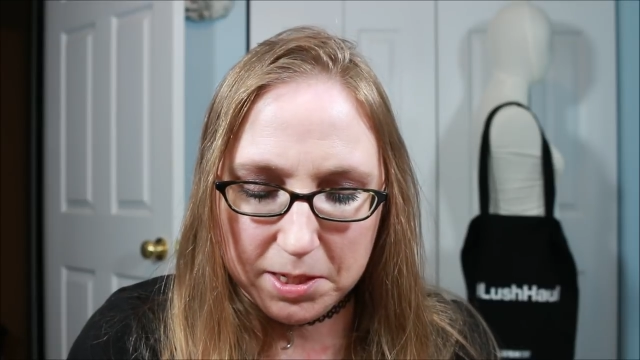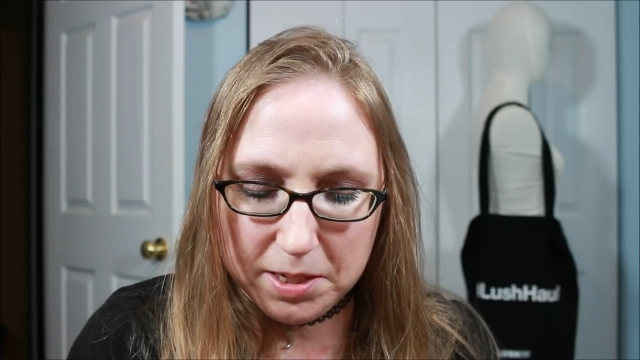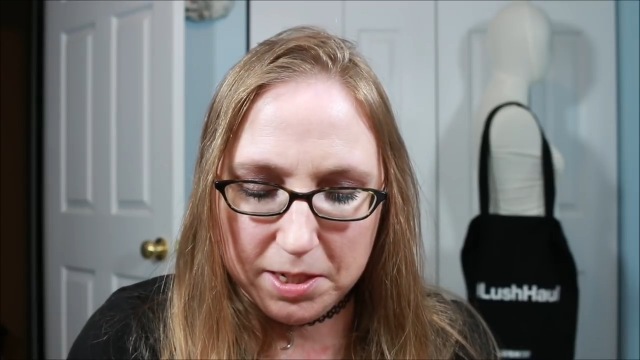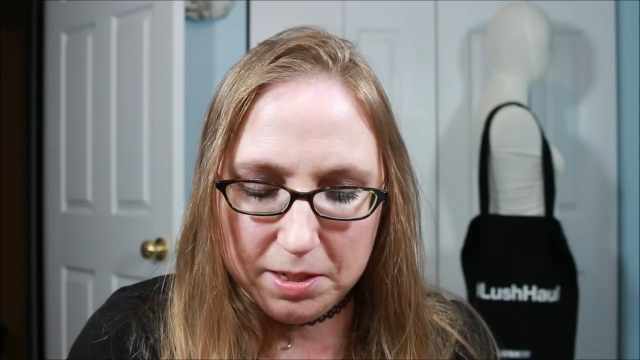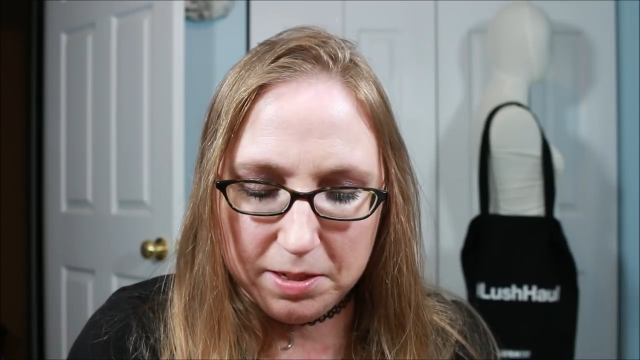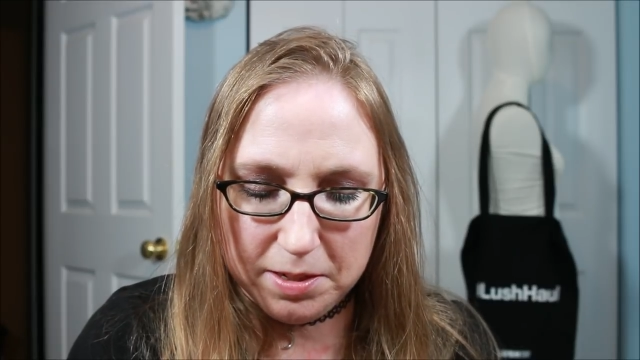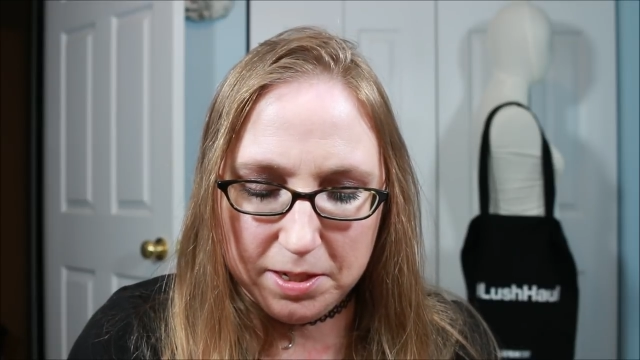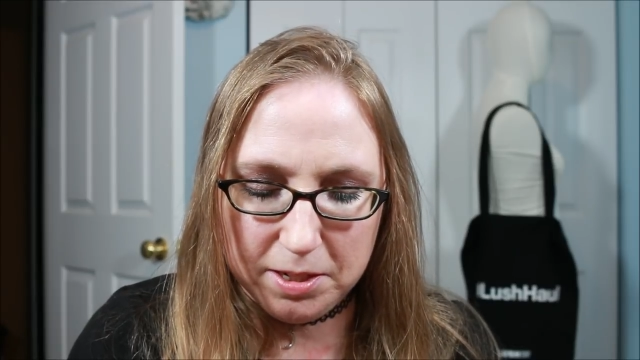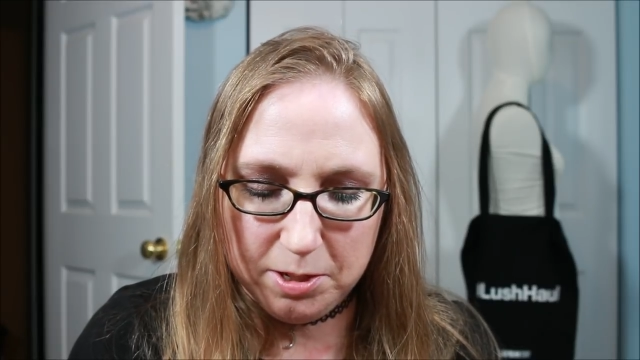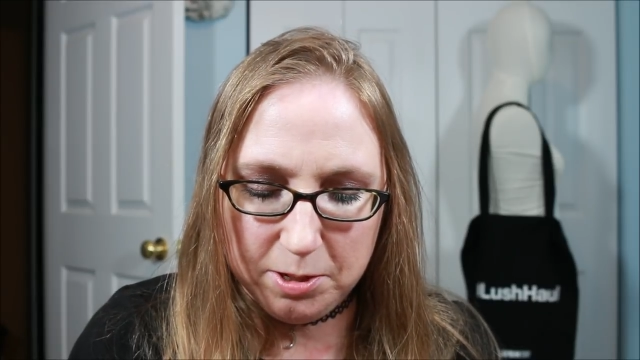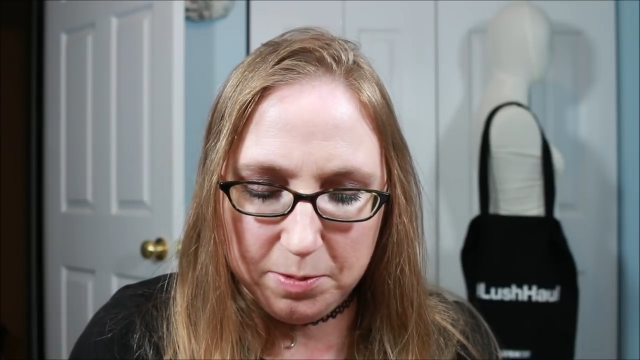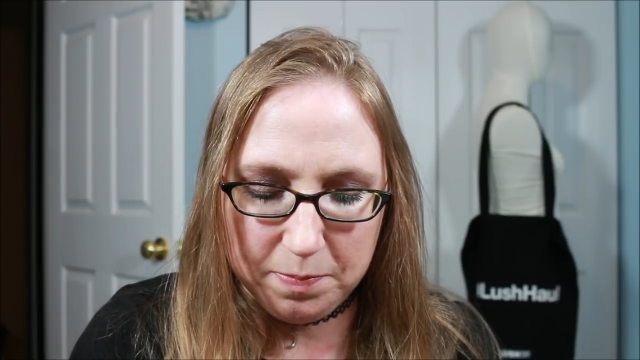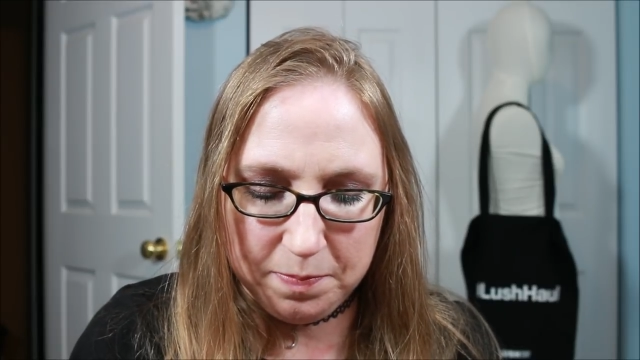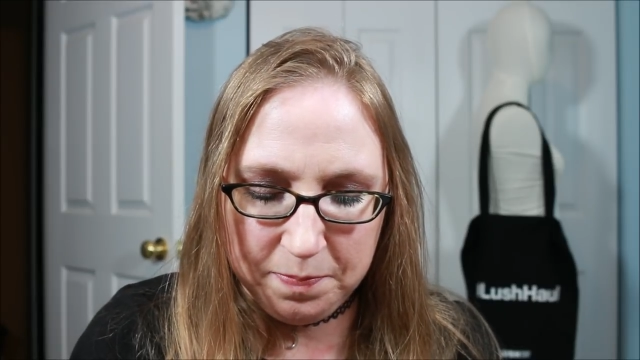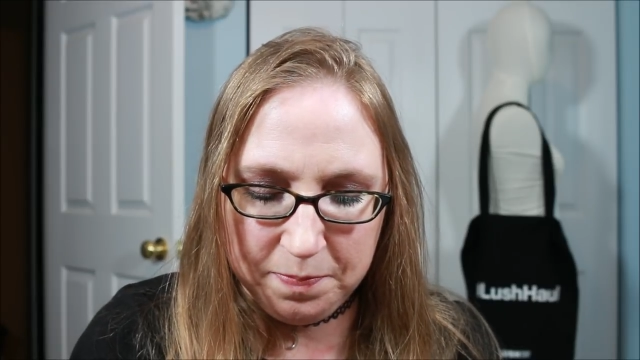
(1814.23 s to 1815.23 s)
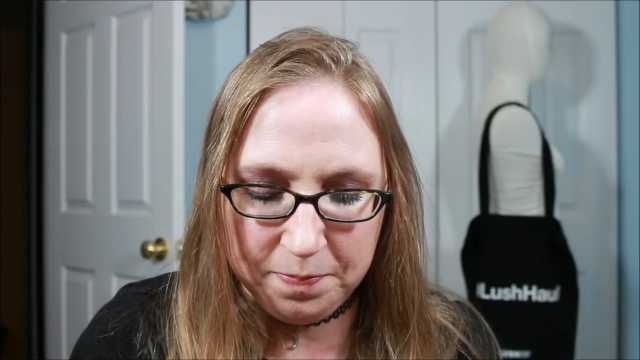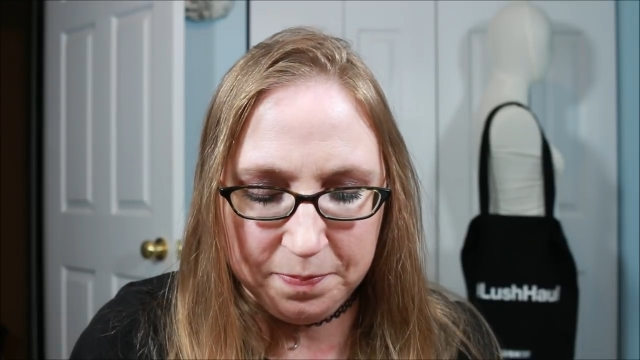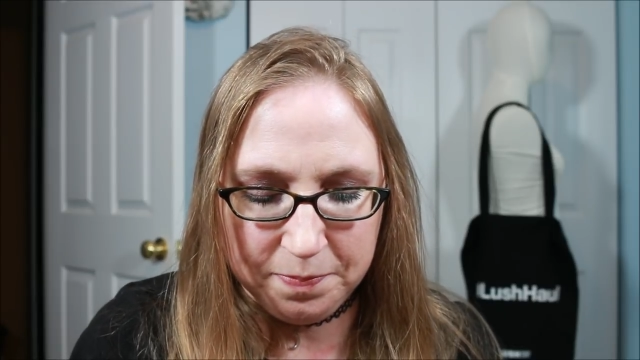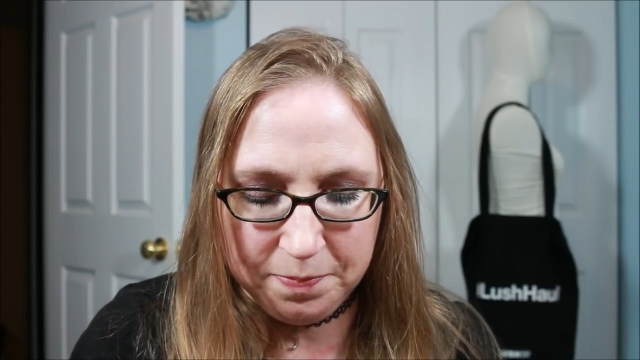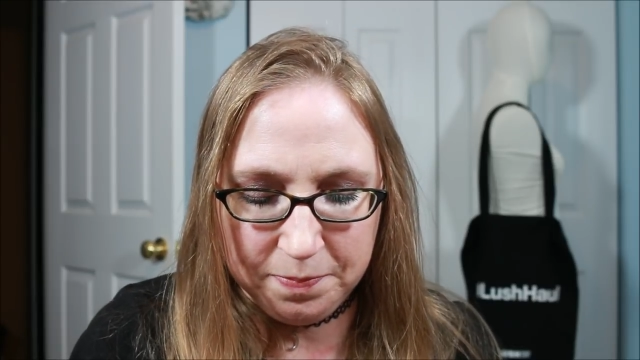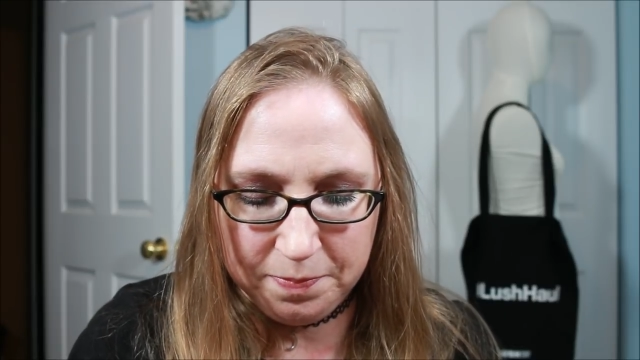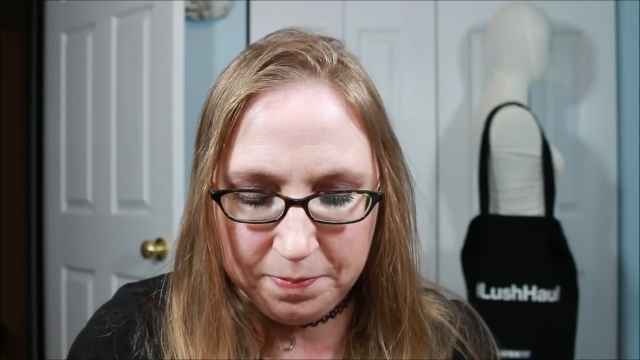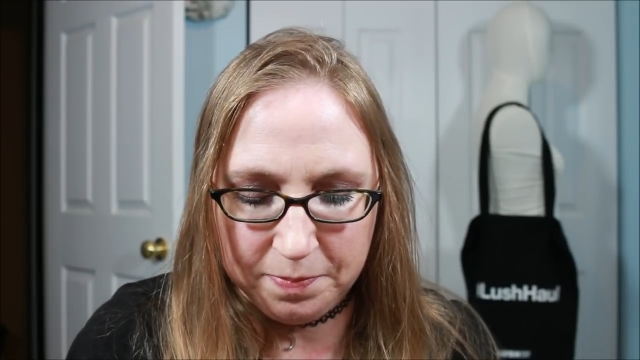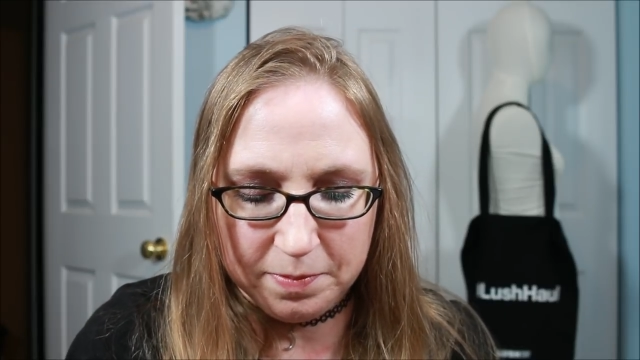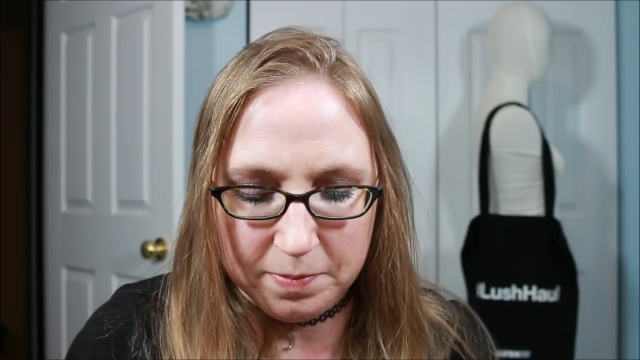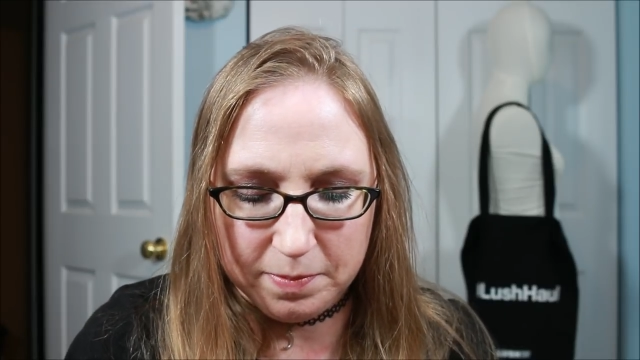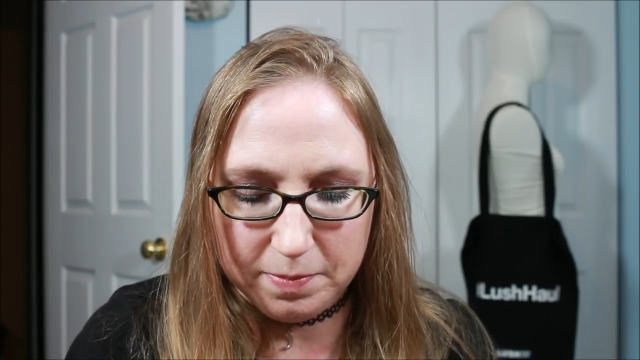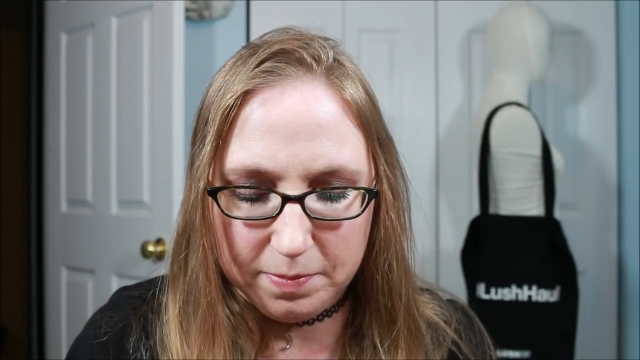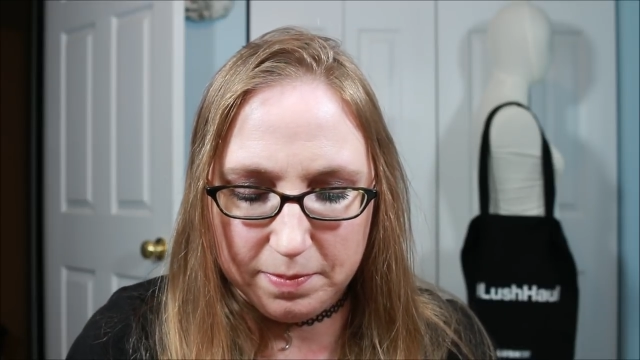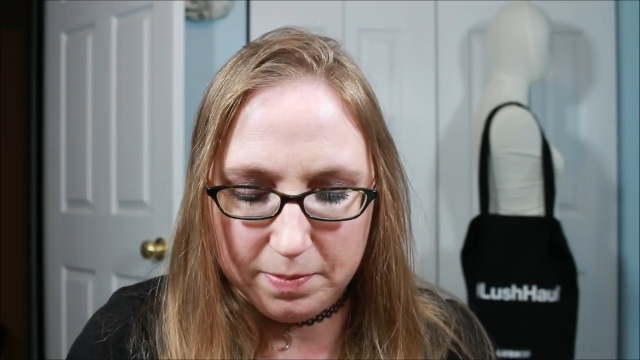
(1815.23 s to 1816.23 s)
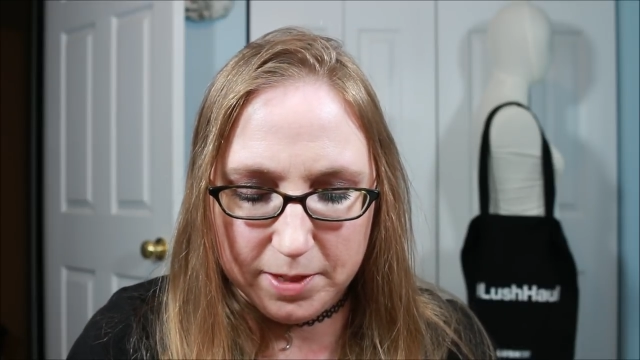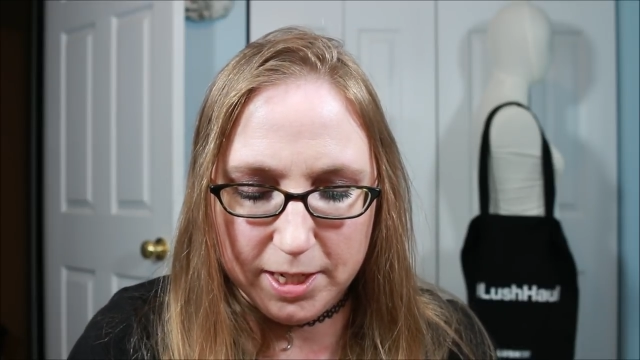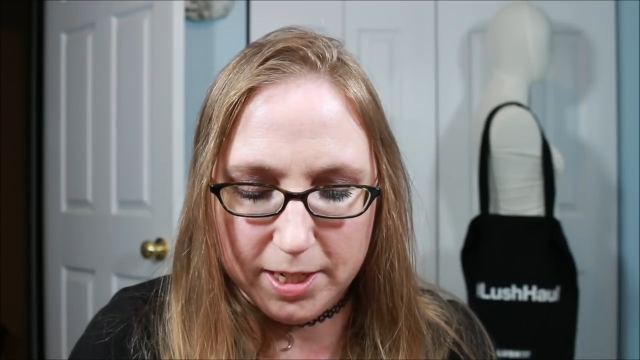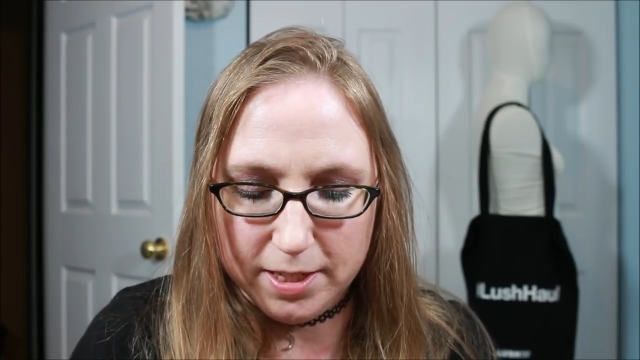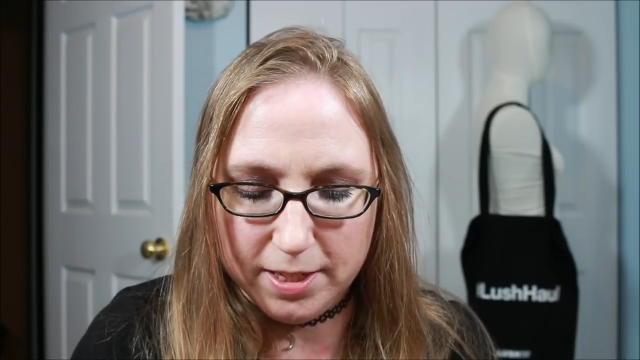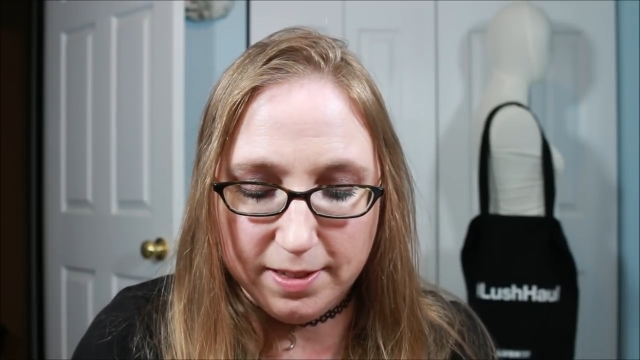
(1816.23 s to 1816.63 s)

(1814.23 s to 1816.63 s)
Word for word: It it, it